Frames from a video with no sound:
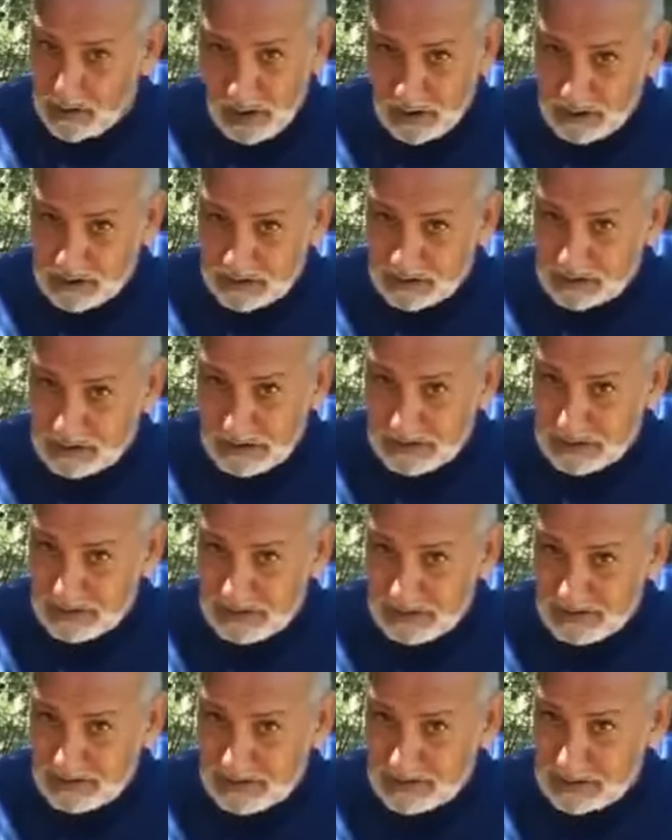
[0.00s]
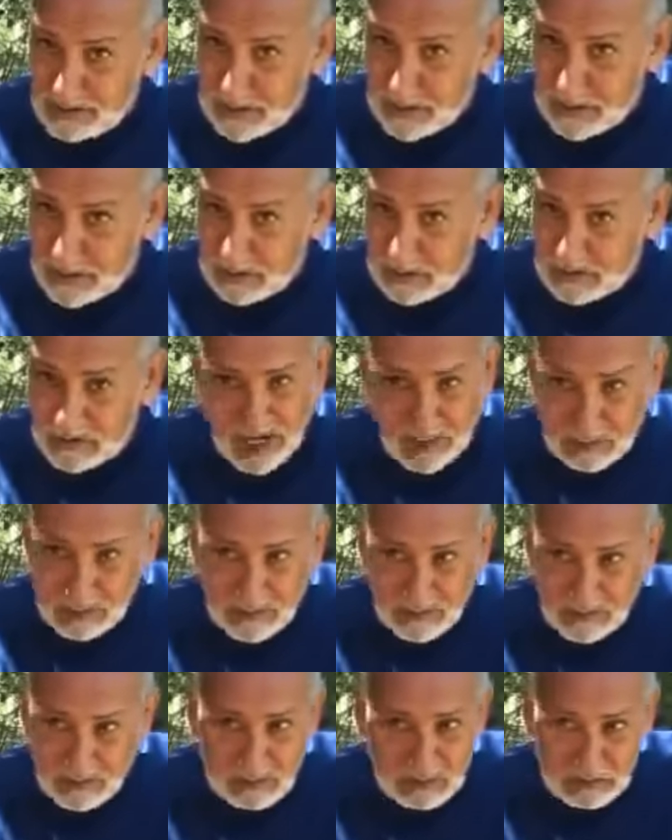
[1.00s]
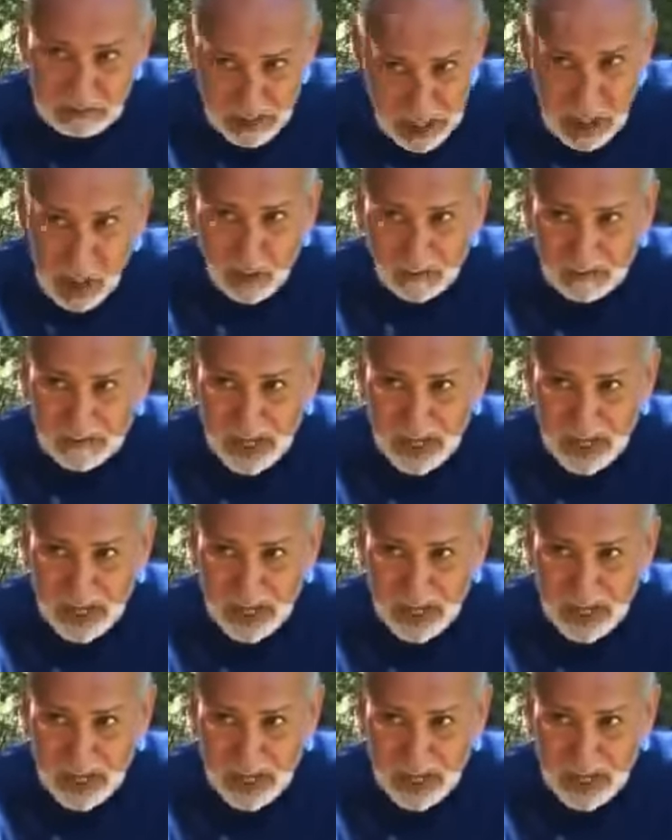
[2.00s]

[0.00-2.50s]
was many